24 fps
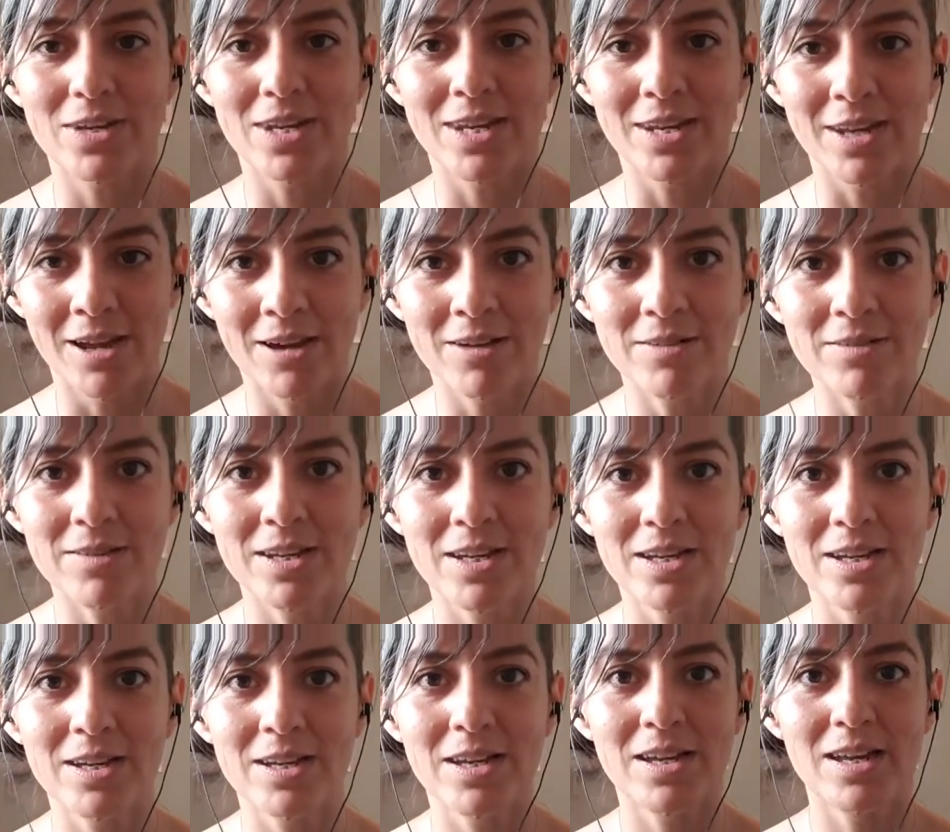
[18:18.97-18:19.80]
you know,
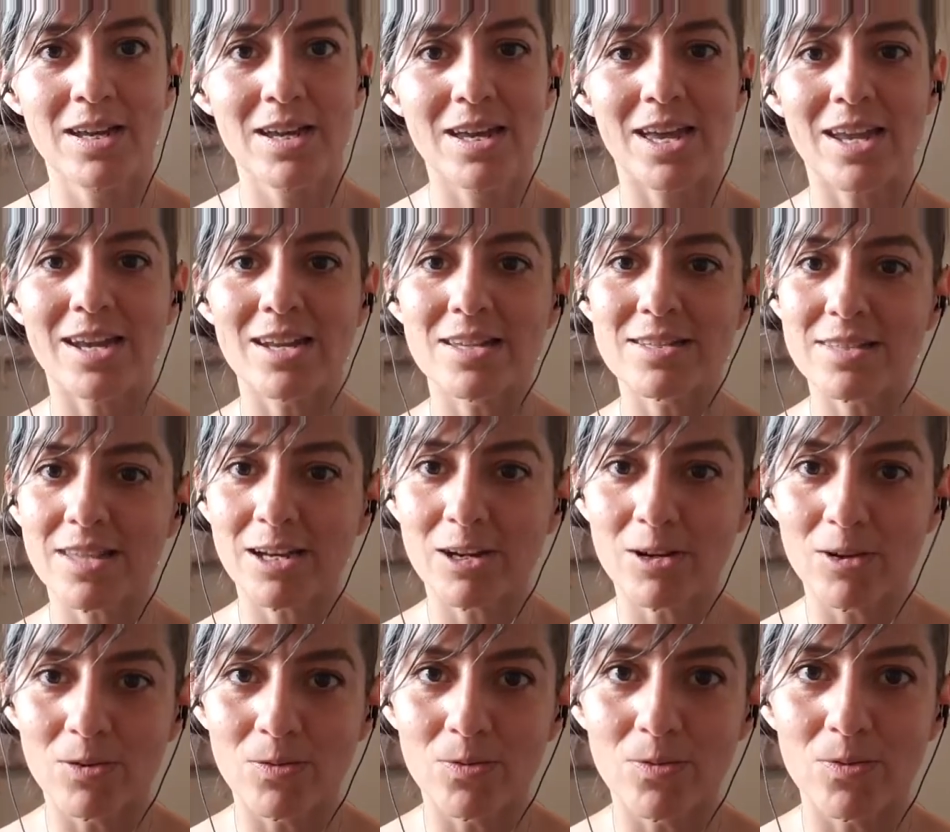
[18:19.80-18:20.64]
and it's
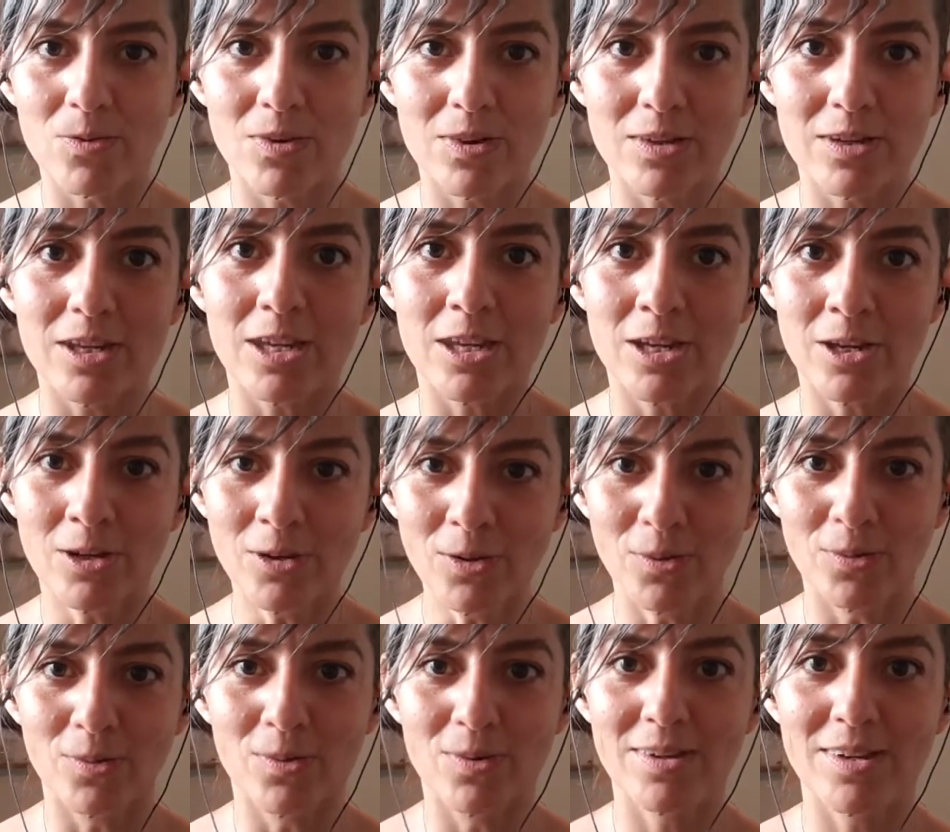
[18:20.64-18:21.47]
like
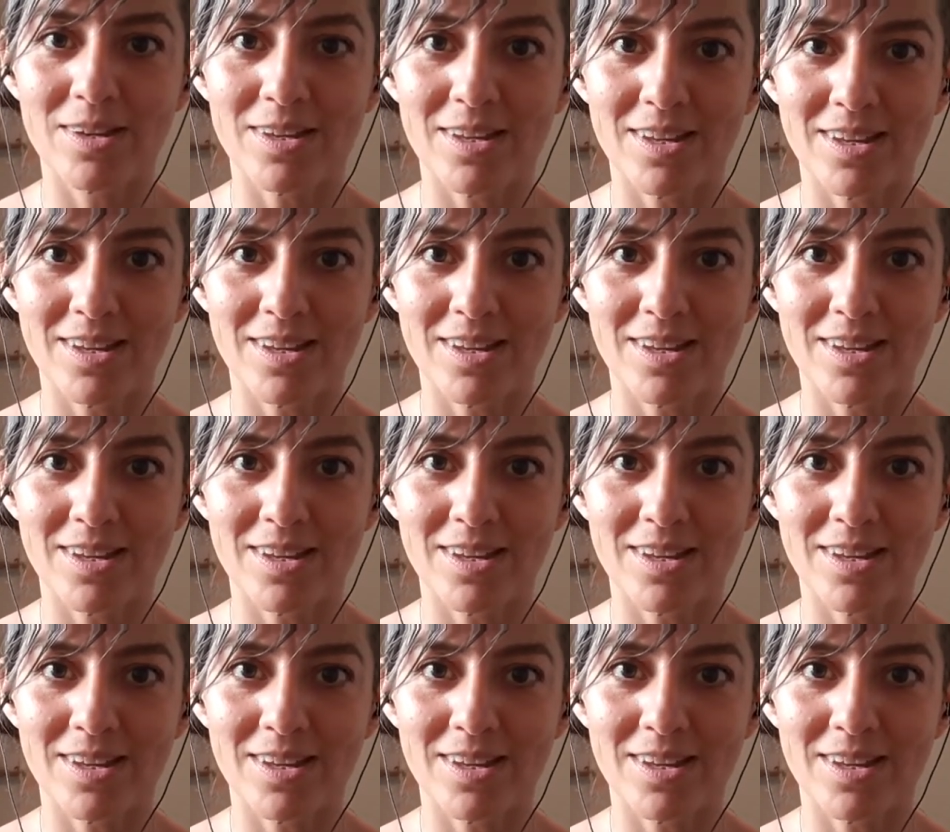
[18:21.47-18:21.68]
you.